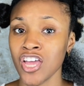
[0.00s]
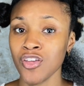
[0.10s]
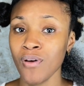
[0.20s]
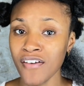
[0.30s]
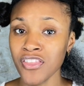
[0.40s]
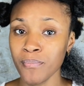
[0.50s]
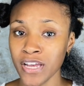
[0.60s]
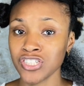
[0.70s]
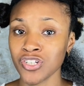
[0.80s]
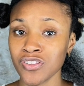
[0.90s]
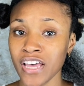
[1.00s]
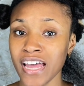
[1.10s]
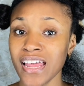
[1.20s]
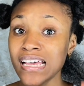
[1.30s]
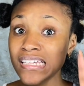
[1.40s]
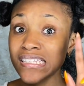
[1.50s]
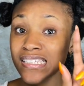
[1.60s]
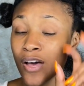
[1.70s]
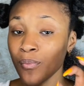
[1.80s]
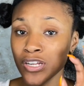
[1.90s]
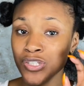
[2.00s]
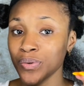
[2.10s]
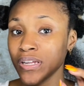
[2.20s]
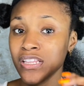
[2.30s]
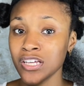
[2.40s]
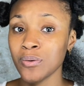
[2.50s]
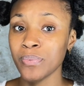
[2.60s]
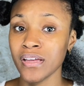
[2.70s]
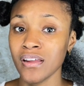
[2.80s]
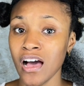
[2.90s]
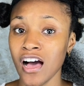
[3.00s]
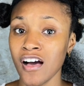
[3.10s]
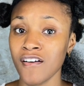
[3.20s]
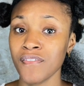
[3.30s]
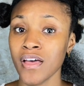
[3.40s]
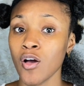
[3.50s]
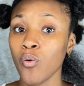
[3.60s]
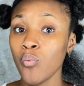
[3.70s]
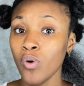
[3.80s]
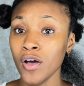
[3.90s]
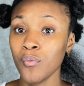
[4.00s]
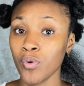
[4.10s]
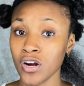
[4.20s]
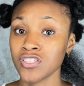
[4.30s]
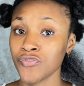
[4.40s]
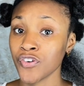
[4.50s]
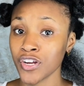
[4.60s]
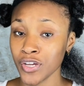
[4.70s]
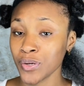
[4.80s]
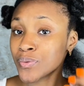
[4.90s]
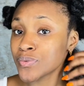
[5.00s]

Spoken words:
you have to make sure that someone doing a little bit of what works for you.